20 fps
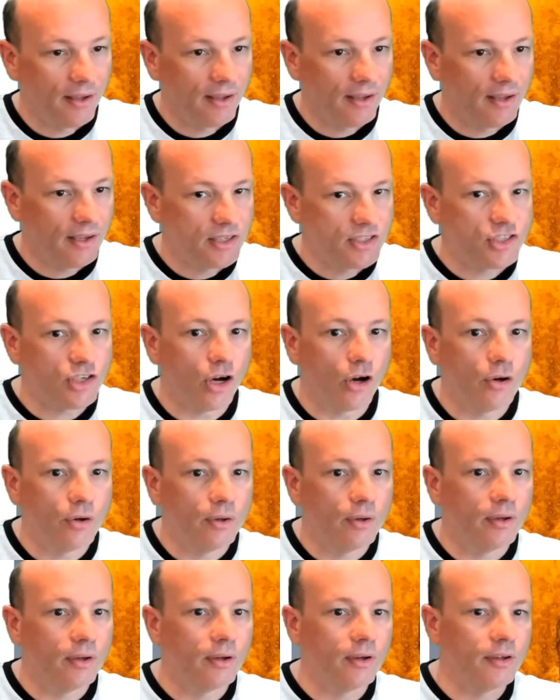
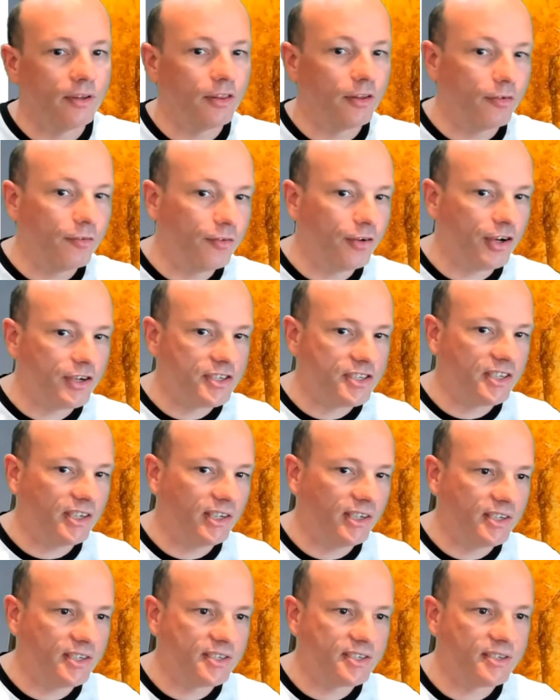So the first
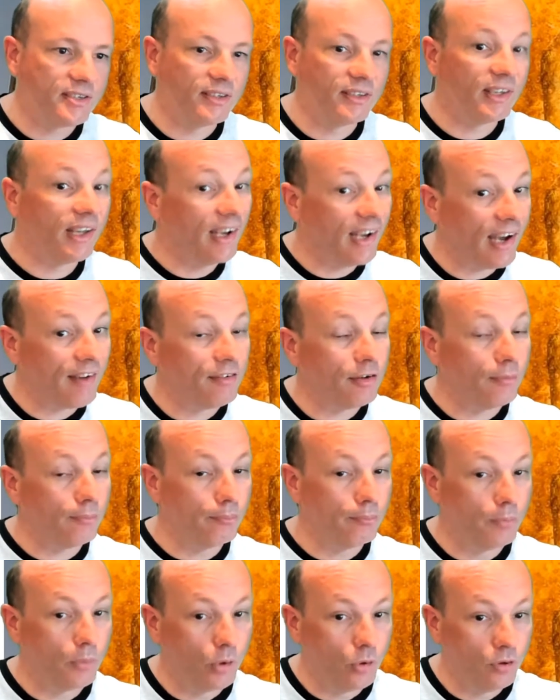thing is they haven't
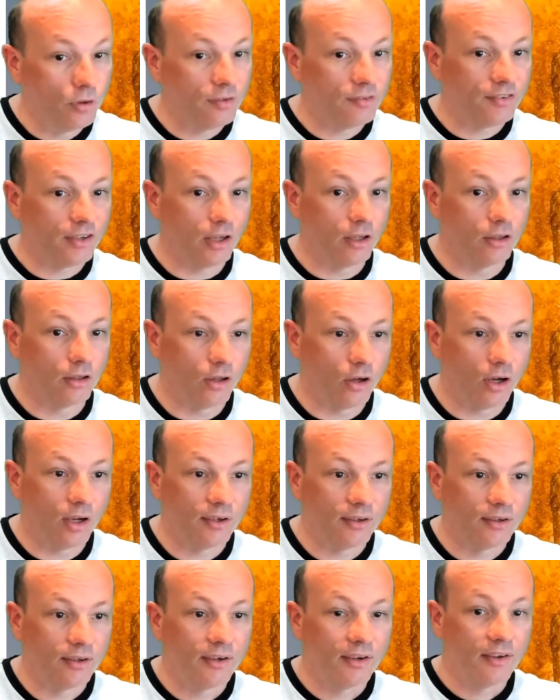moved a
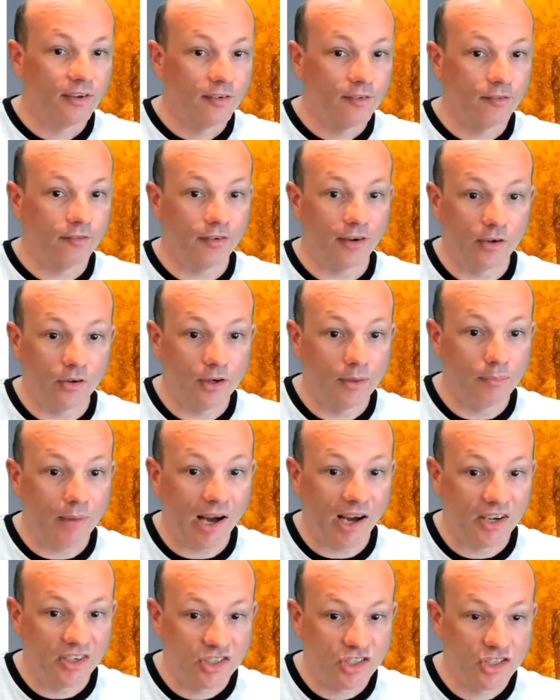lot very
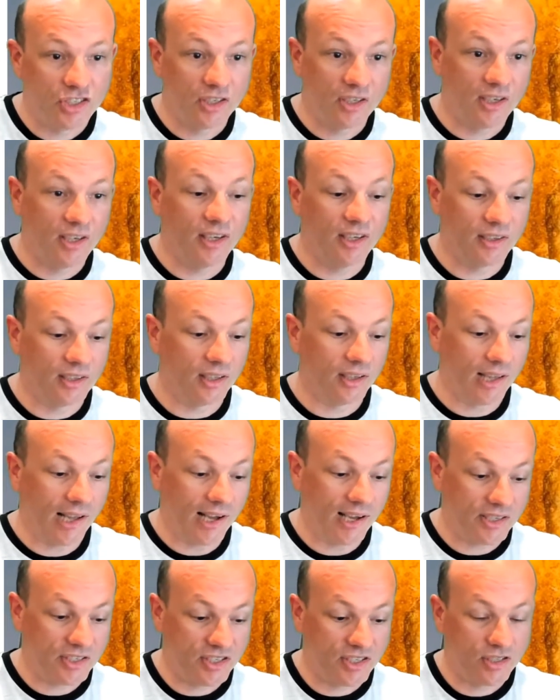much in the
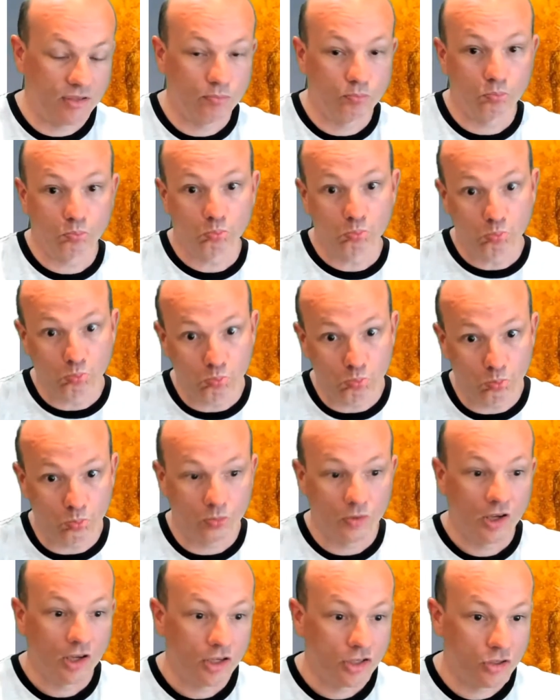last
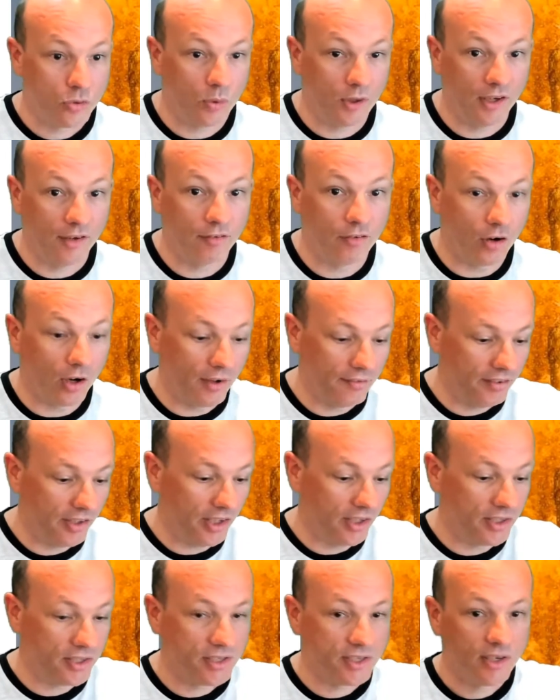25
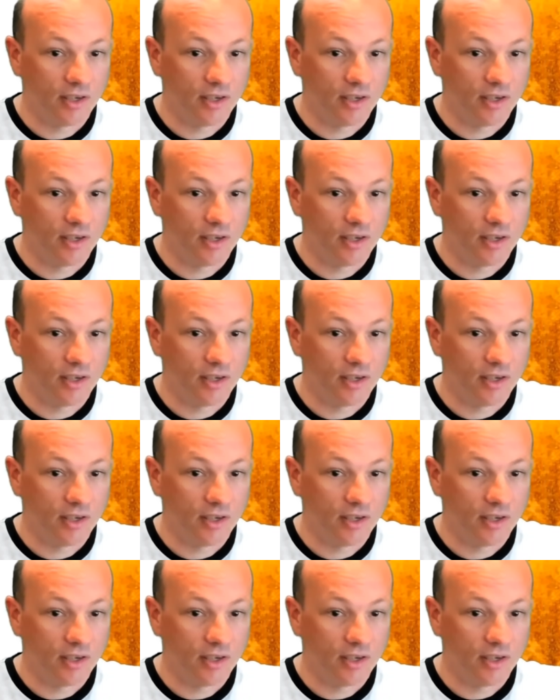years.